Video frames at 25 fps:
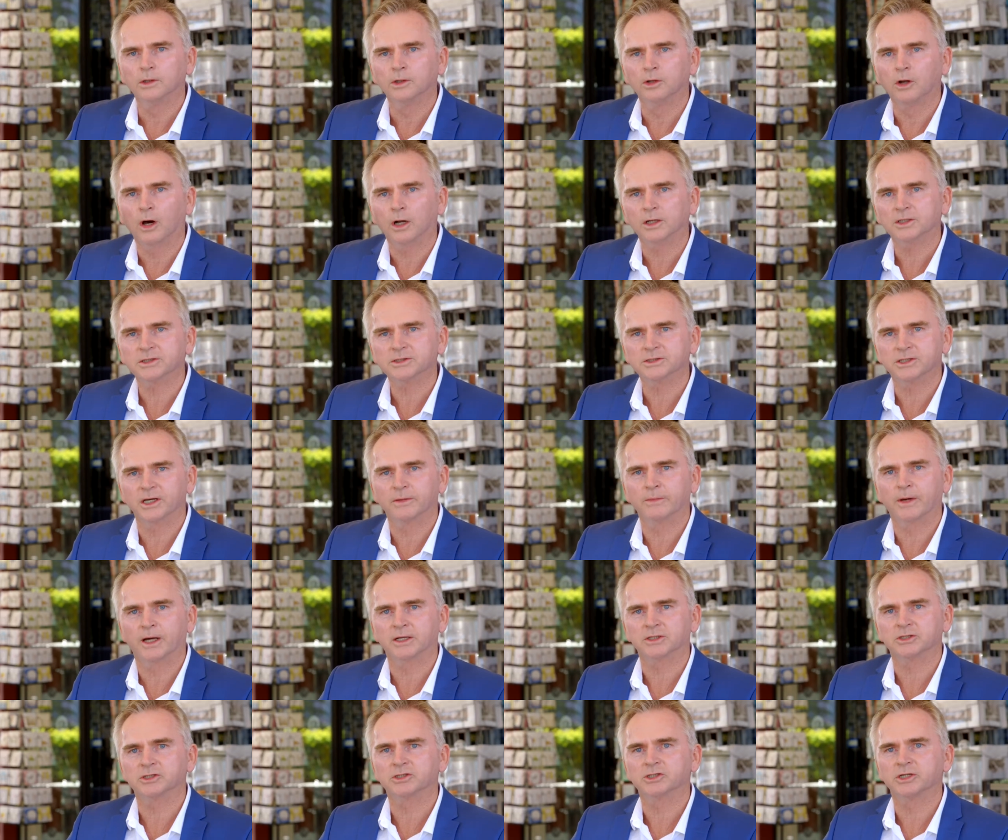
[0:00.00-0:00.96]
not so
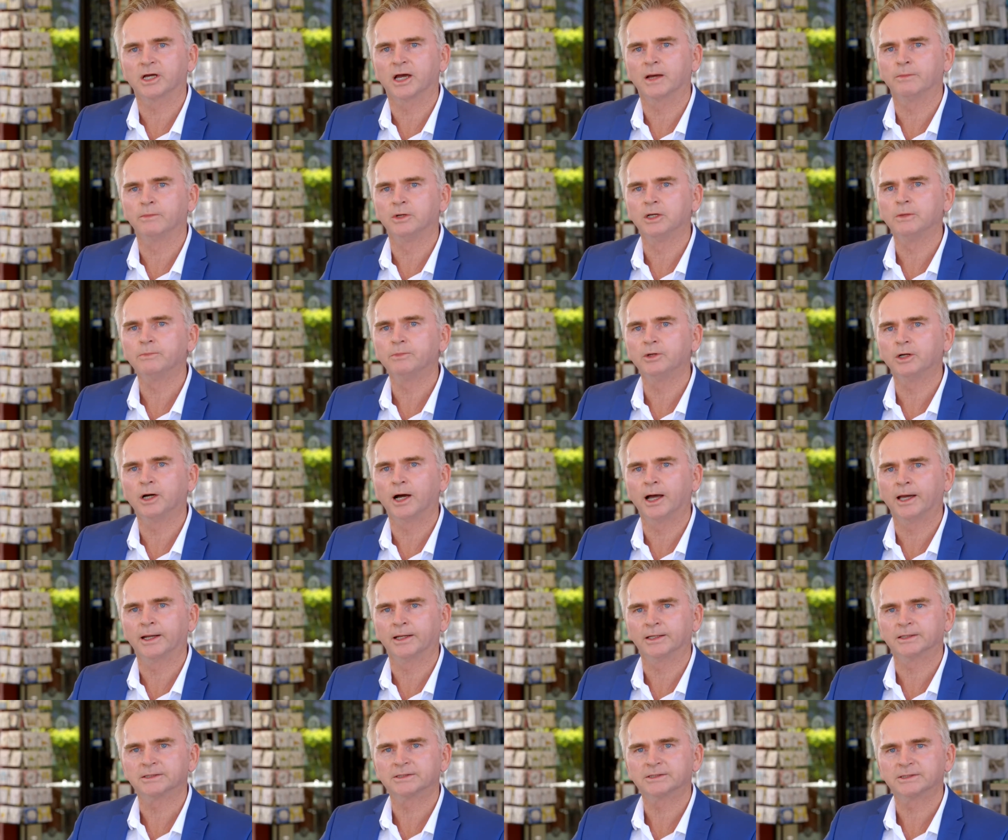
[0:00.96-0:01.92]
much
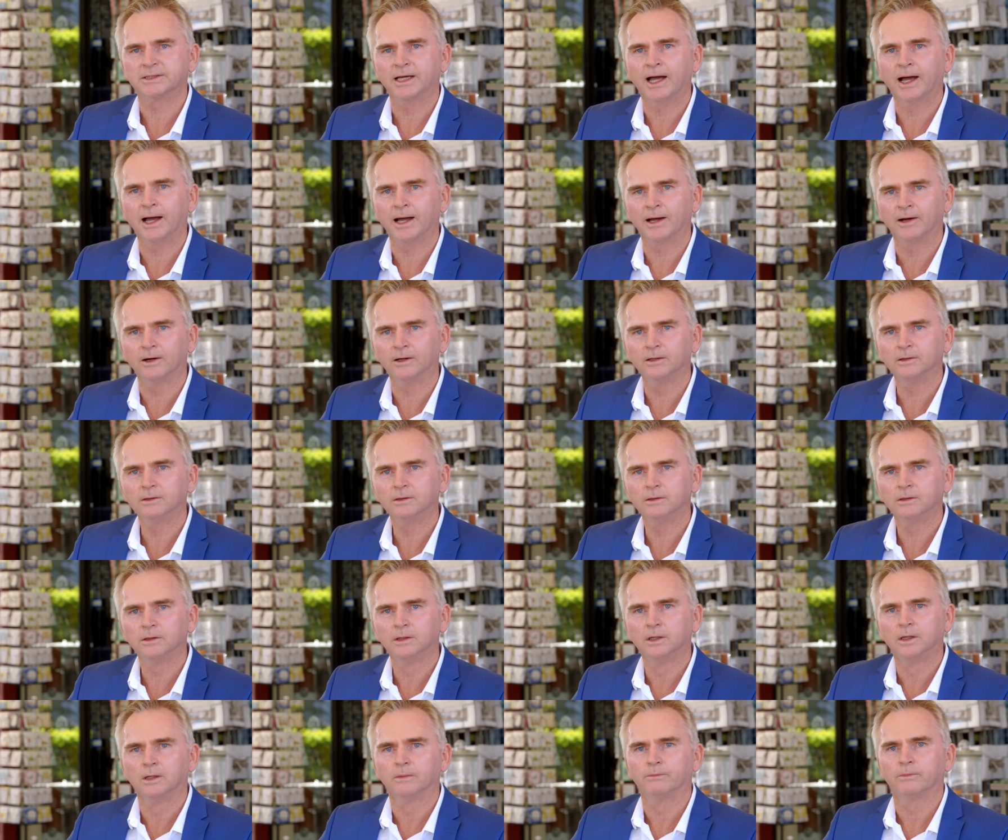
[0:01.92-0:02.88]
manipulate a sale,
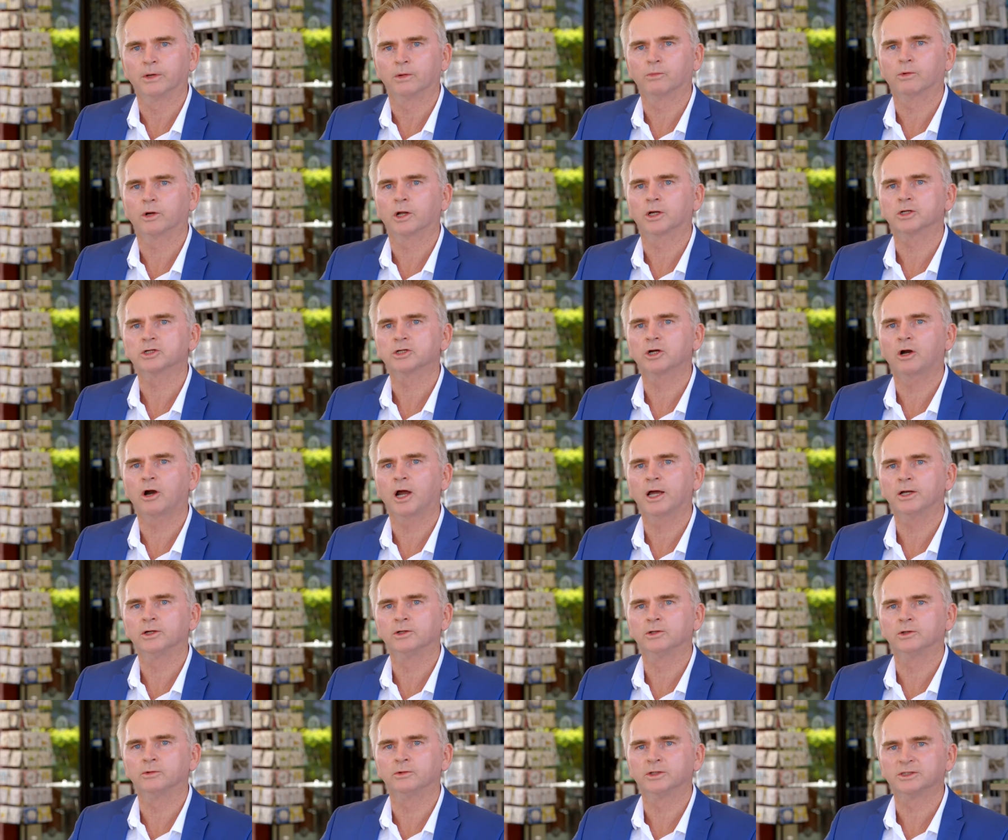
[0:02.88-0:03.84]
but what I try
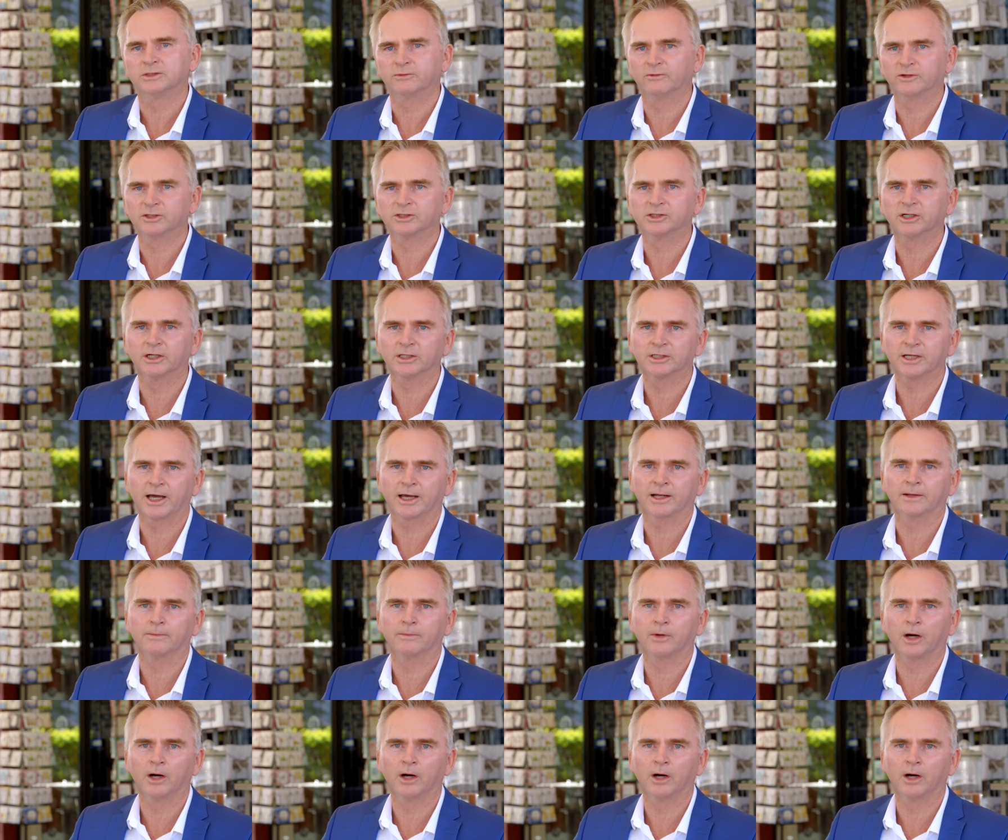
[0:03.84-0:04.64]
and do is facilitate a